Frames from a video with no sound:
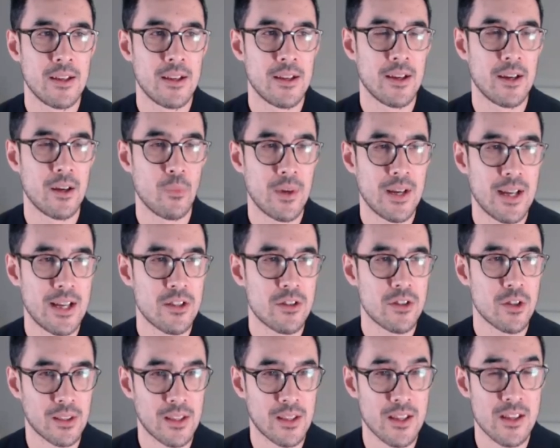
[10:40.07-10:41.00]
Uh, when I
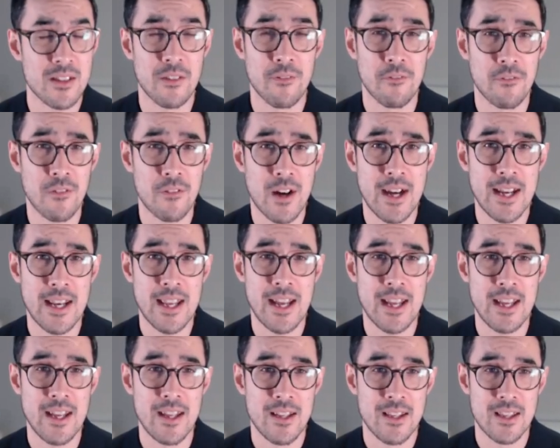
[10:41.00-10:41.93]
took this on
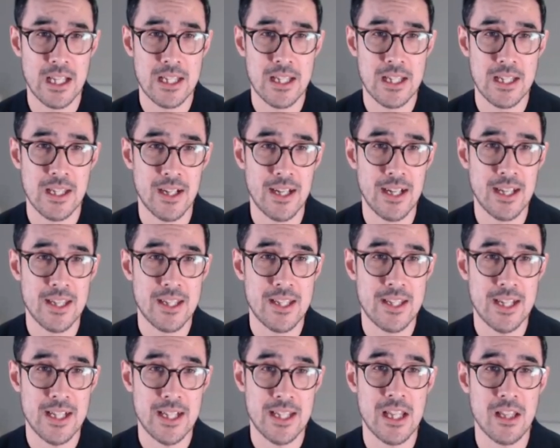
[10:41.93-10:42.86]
Friday, this slide,
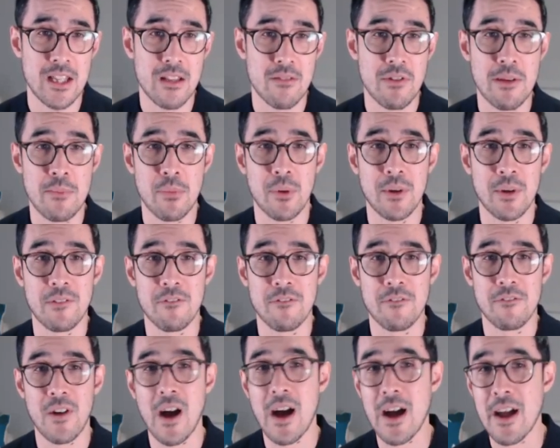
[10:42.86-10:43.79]
sixty-three point
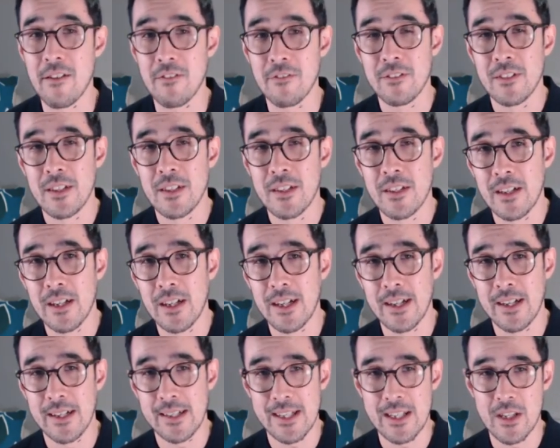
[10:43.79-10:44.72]
five
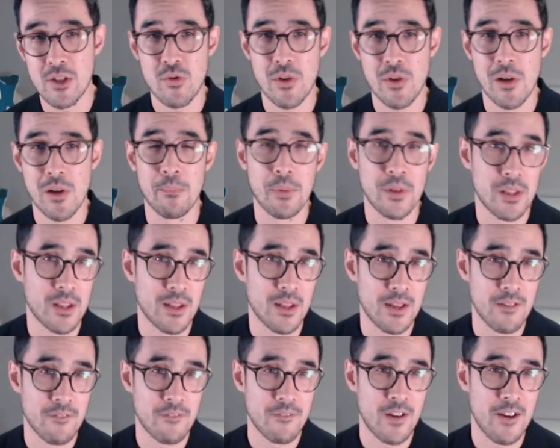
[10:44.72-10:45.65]
uh, against Trump at
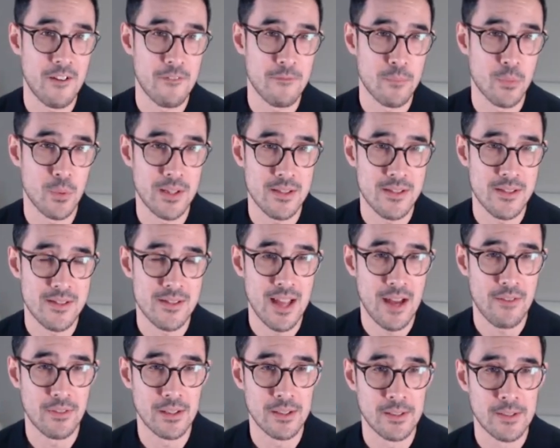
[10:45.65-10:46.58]
thirty-five point
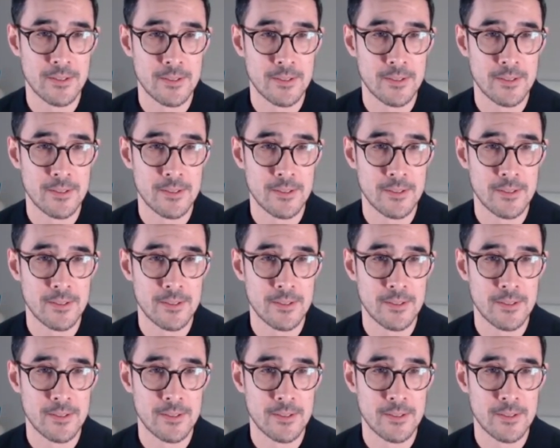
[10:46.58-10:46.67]
seven.